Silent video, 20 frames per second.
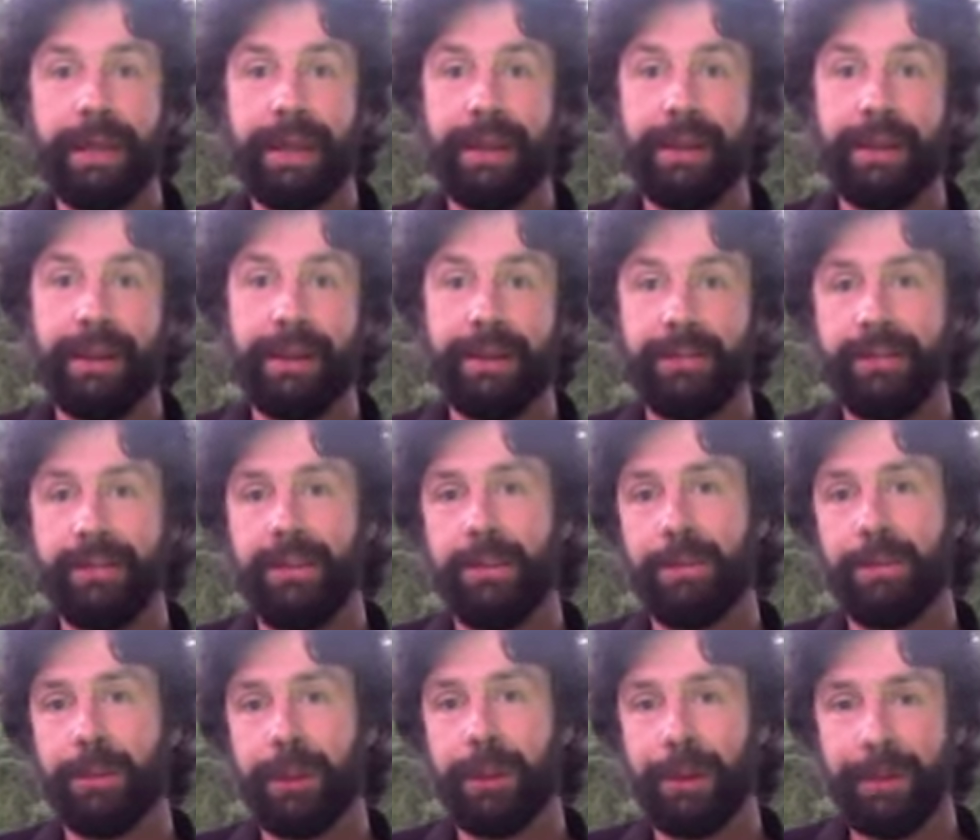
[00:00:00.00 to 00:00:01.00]
let us say, the
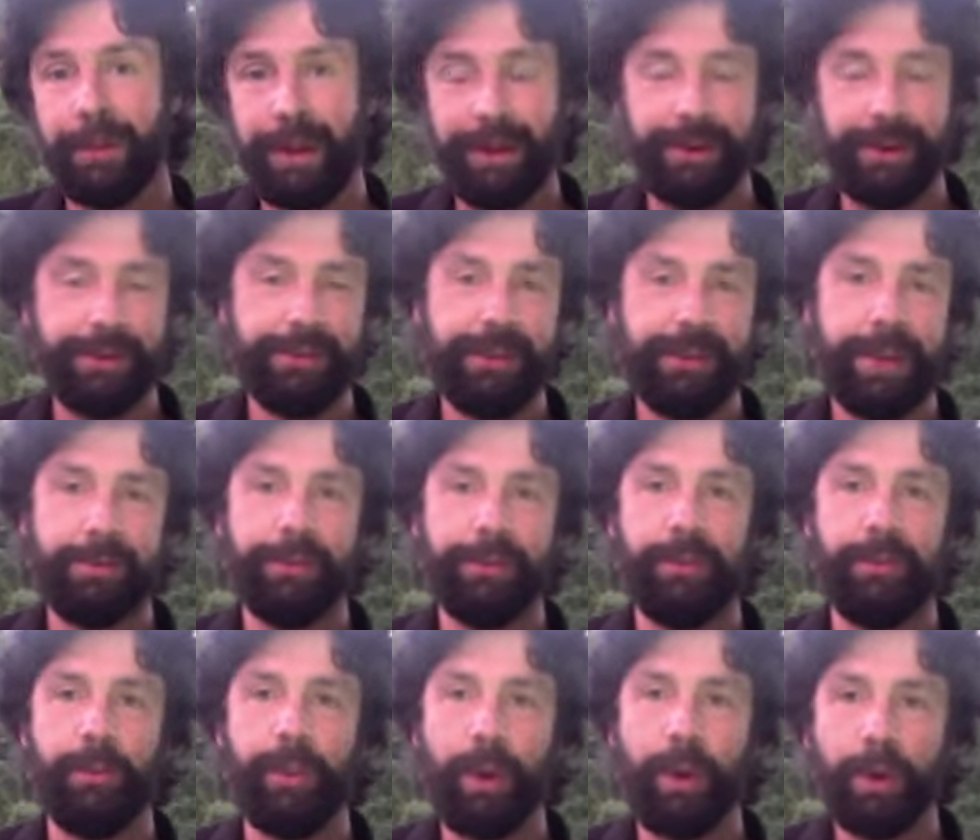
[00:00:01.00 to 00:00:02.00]
preliminary steps of
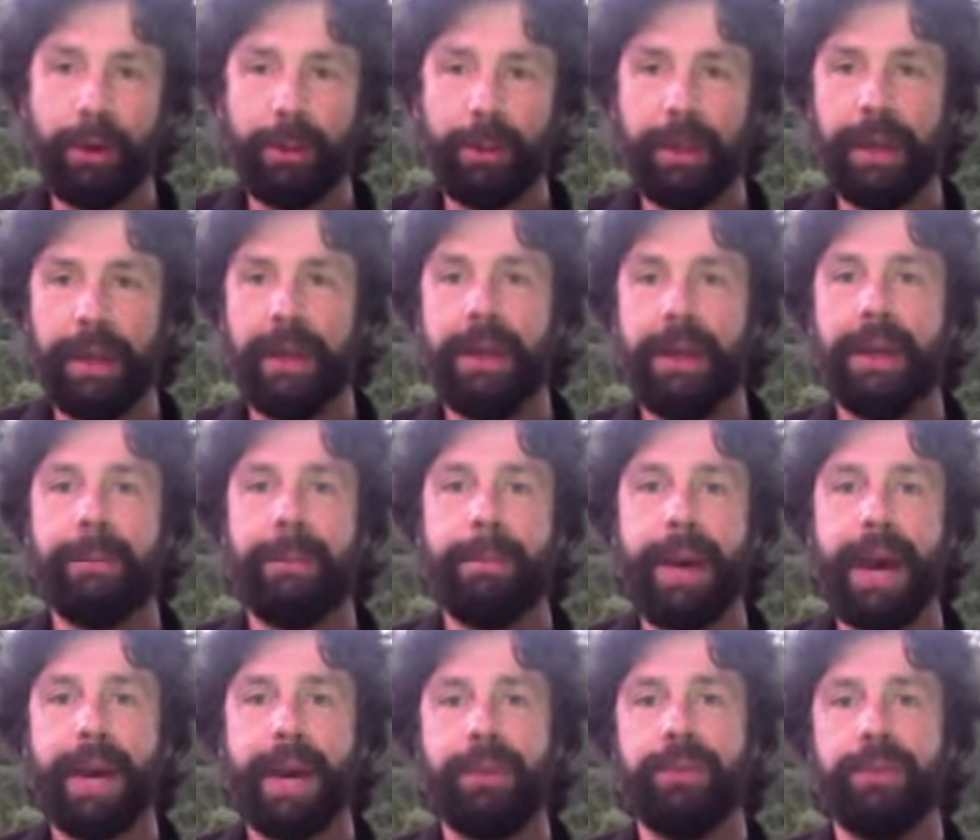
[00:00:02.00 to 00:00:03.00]
welcoming
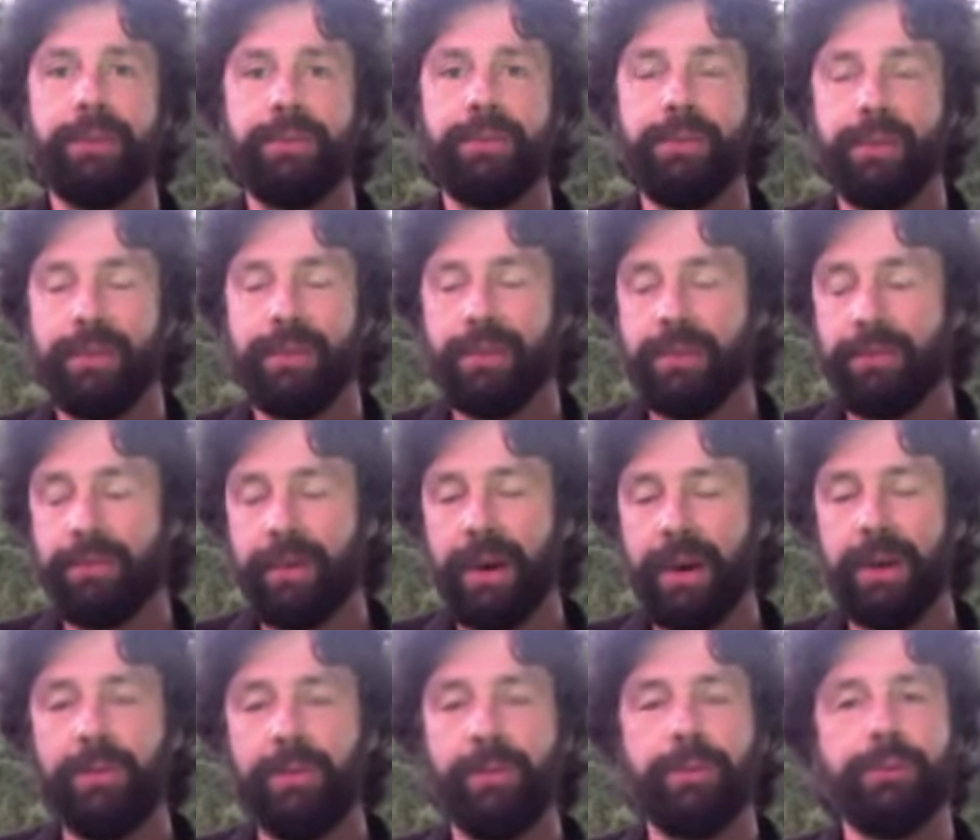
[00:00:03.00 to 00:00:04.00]
back this divine
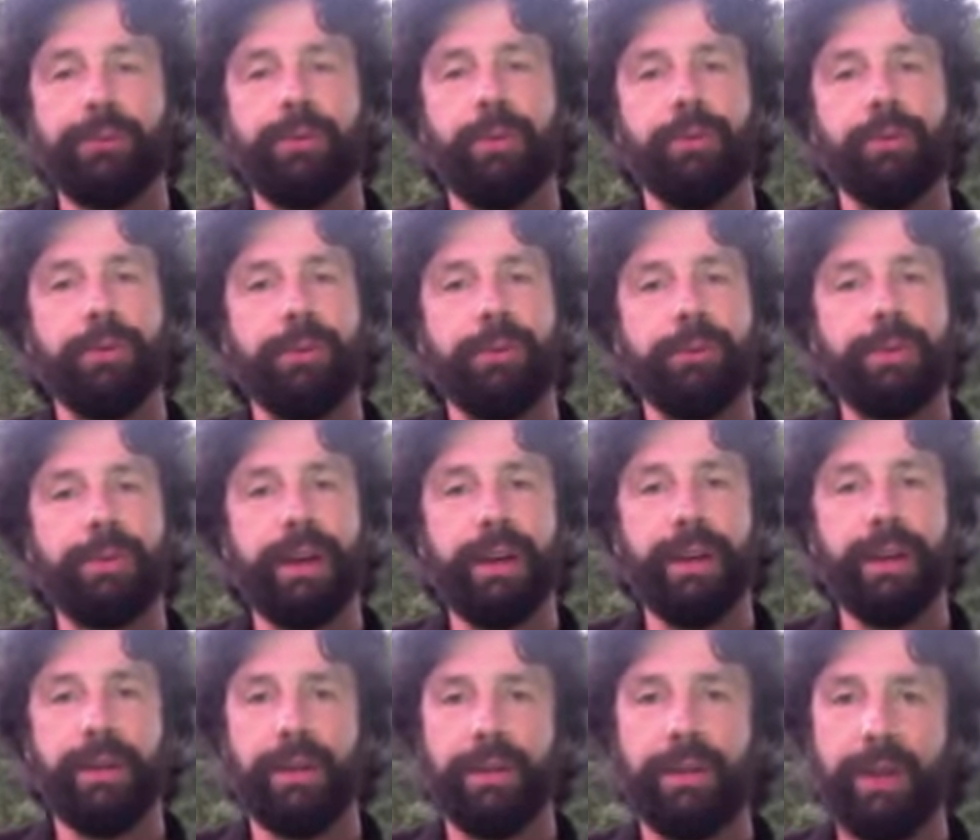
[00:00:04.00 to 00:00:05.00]
ritual, reciting
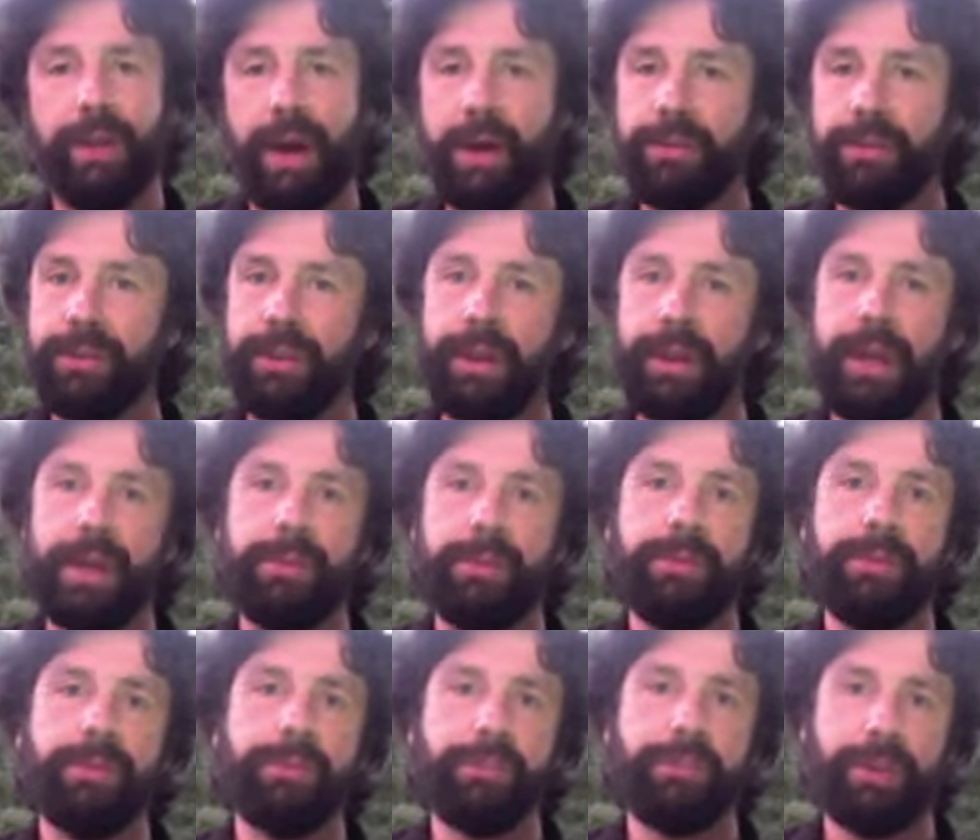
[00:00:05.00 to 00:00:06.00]
the 1,000 names
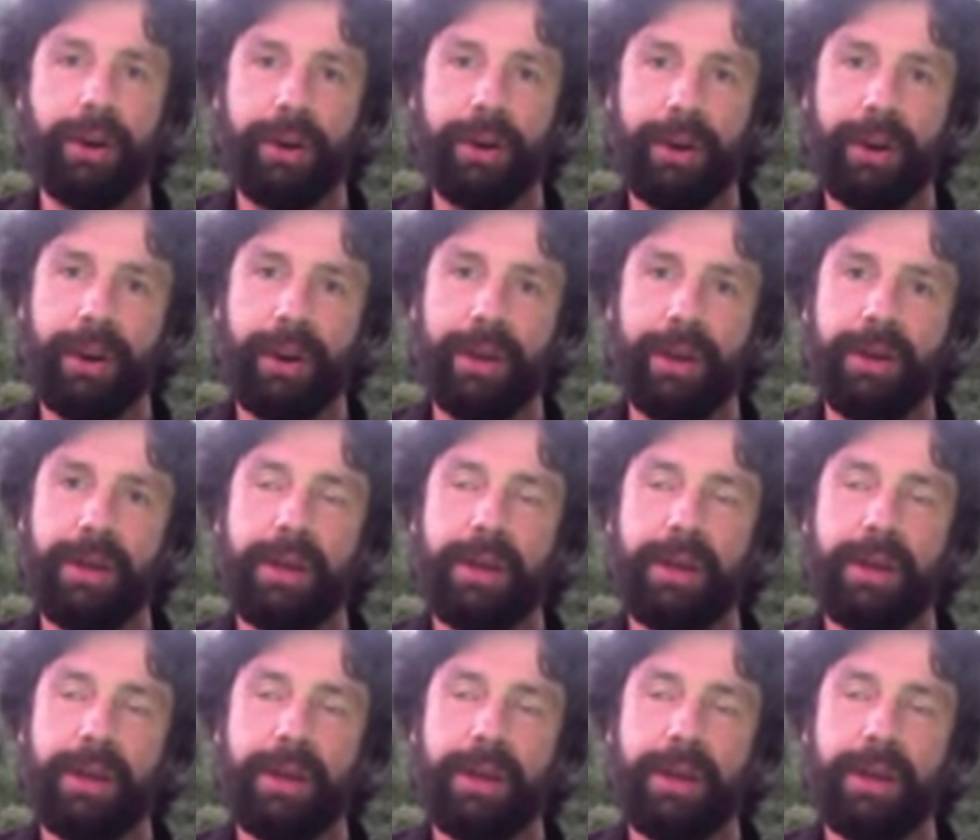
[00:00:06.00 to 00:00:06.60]
of Sharada,